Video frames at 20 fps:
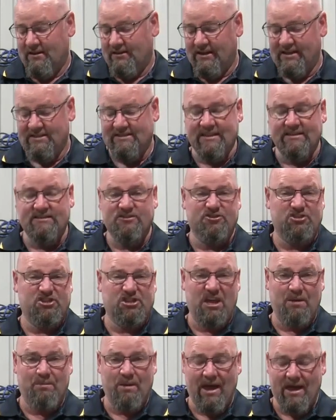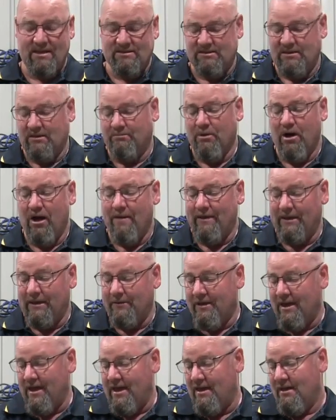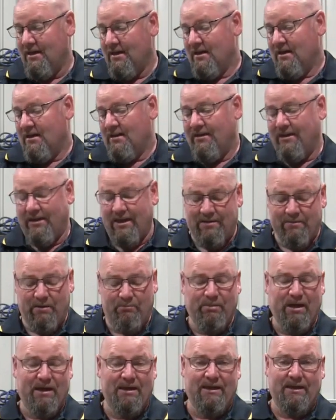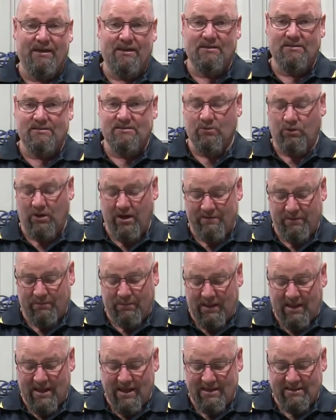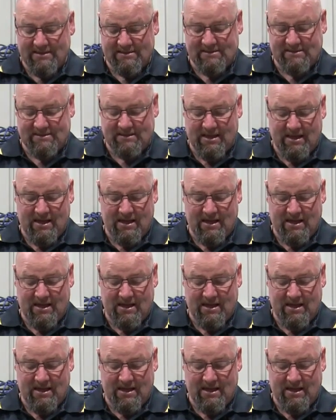These things are as cheap as. You buy them anywhere, you can get them at Bunnings, all over the place.